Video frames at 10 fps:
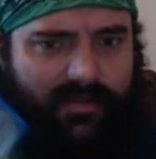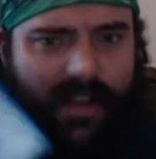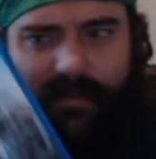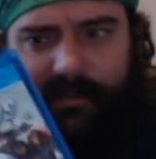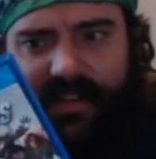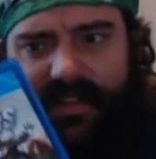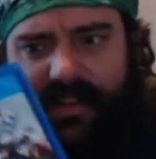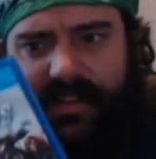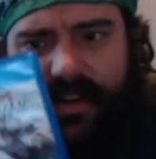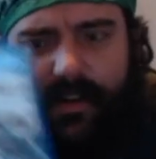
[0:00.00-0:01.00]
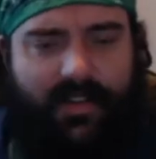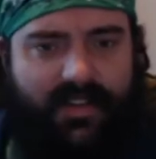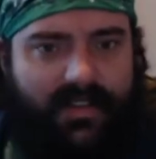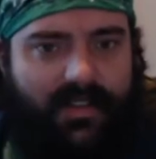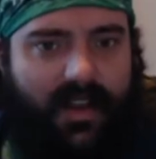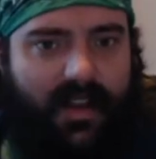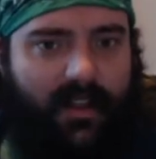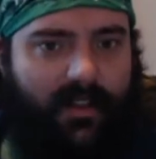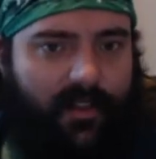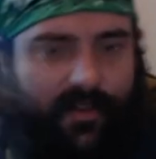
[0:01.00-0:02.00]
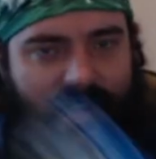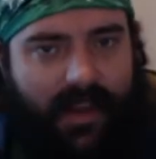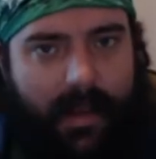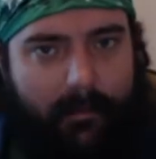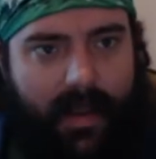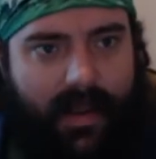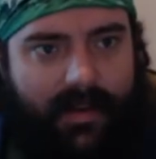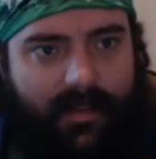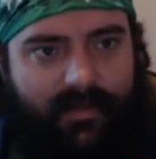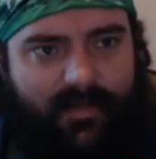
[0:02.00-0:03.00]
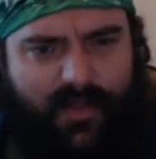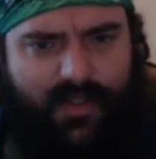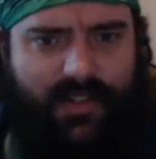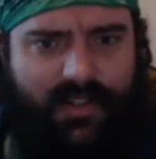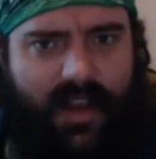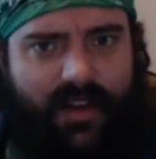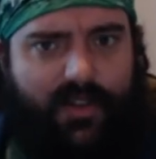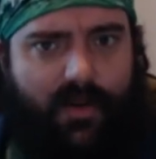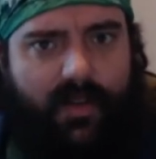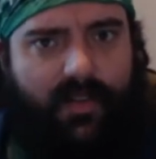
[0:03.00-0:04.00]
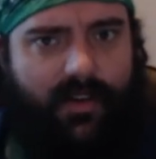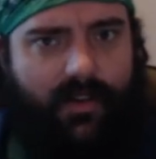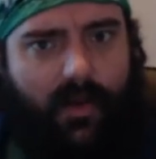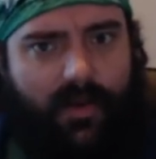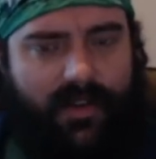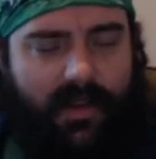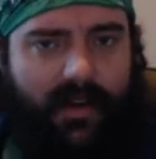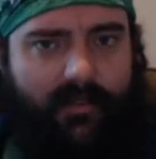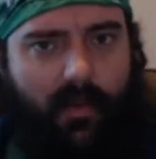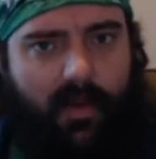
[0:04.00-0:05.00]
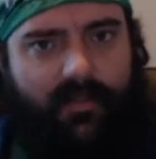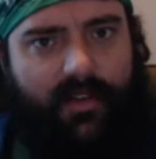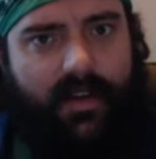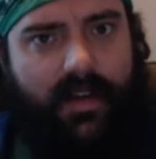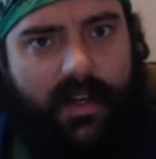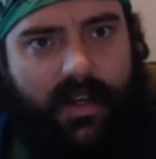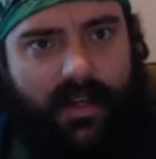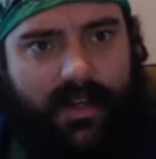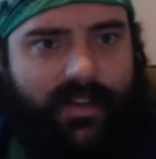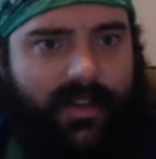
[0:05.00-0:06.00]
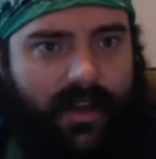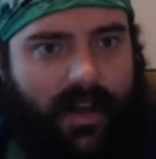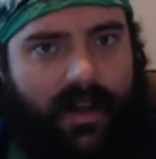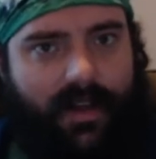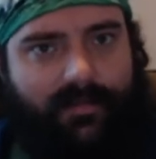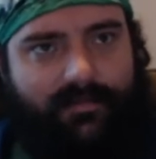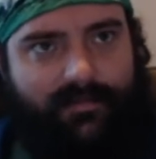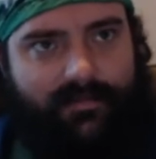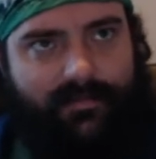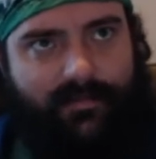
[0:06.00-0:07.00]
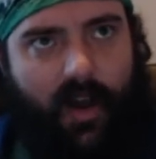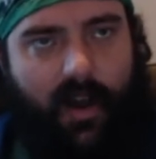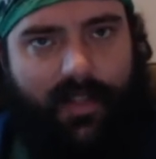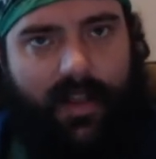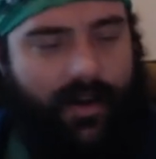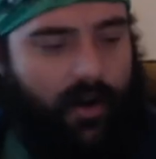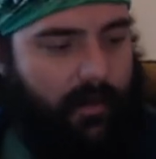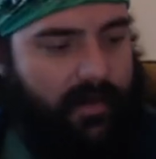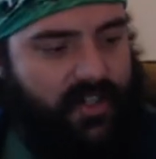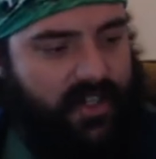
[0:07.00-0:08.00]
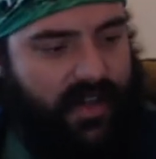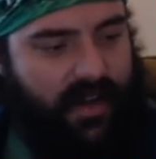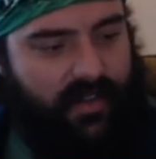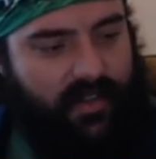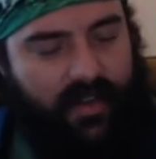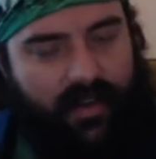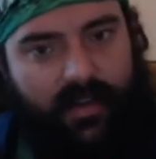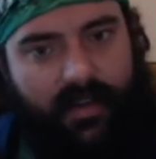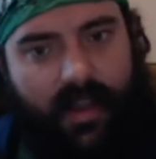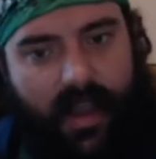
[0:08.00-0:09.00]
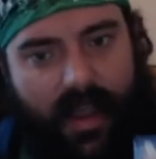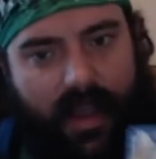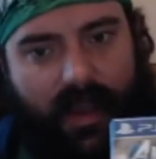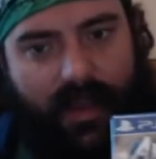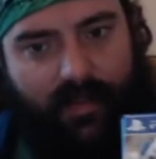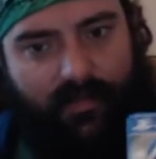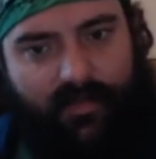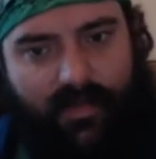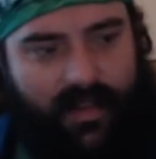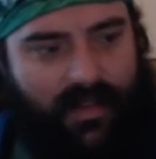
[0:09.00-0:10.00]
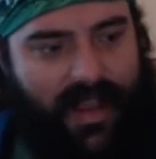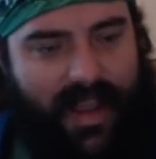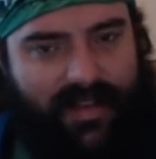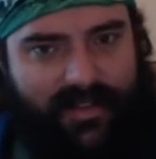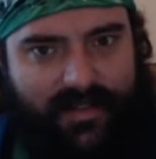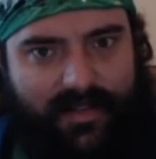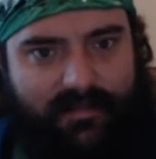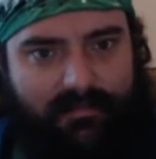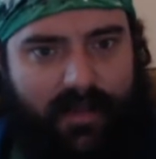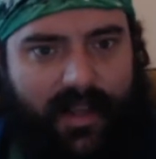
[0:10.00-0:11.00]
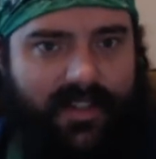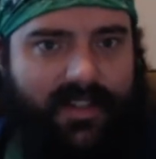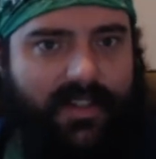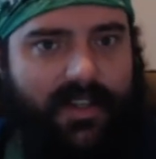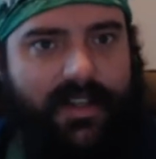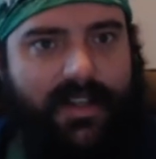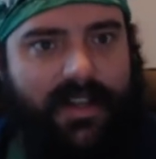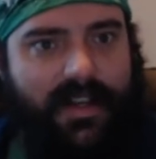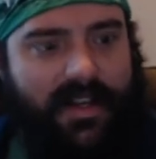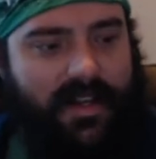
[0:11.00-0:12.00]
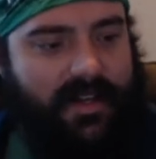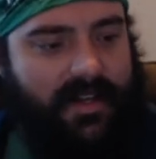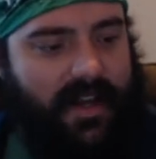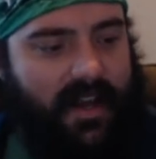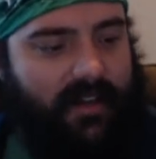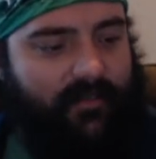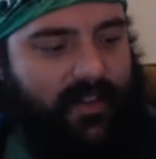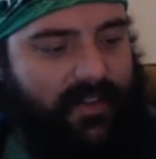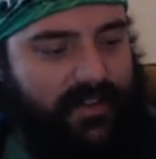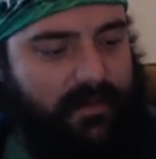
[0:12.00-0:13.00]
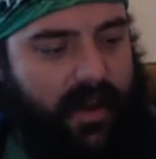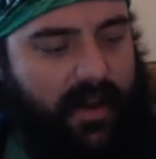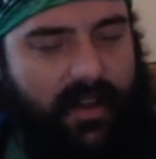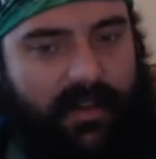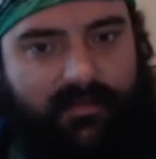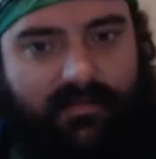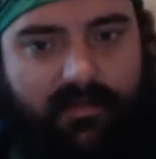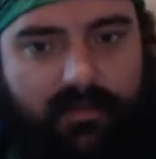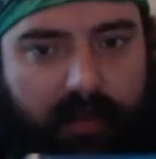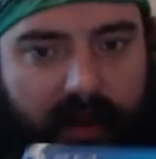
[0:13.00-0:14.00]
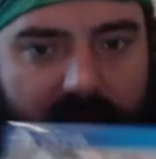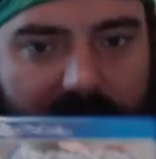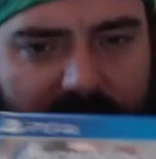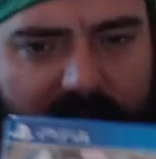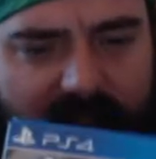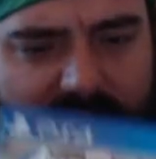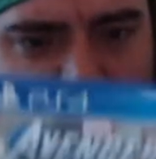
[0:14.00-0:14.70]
kind of mixed things. I know this, like, there's the campaign, which is kind of short, and then you go into kind of more of a online RPG kind of thing, and that has mixed feelings about it. But I think it